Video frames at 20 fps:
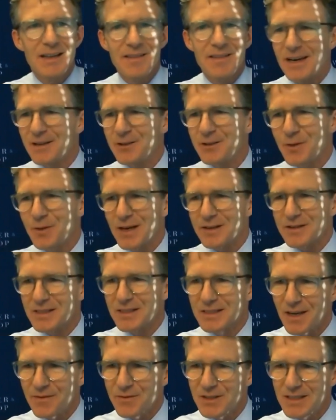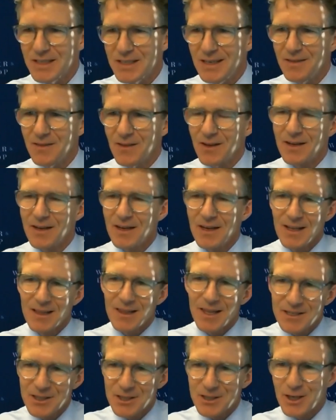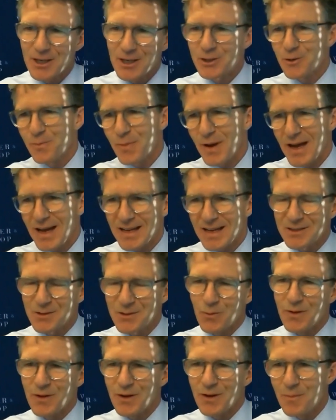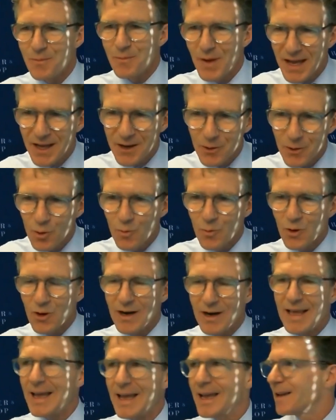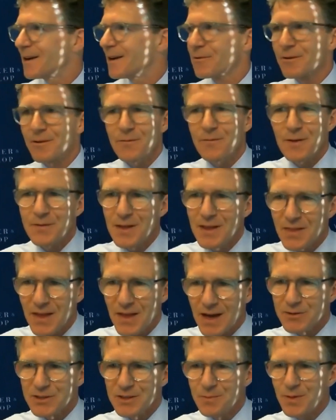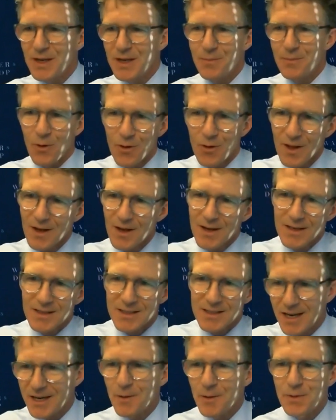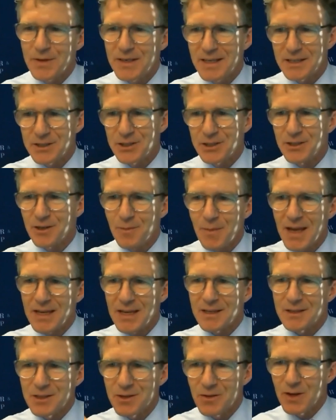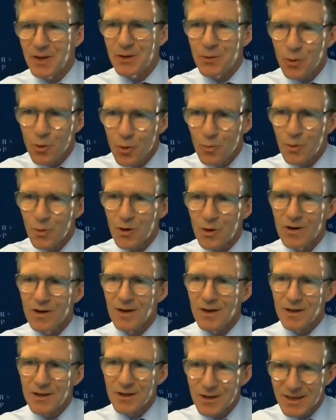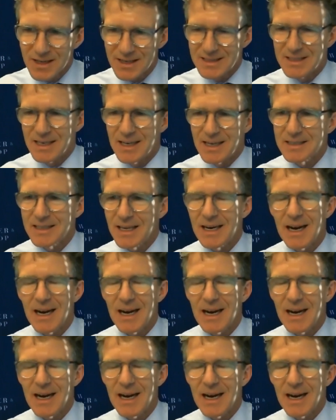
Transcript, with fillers: And then in 2017, the legislature passed where they're going to ban Uber and 850,000 people signed a petition to make it so that Uber could exist.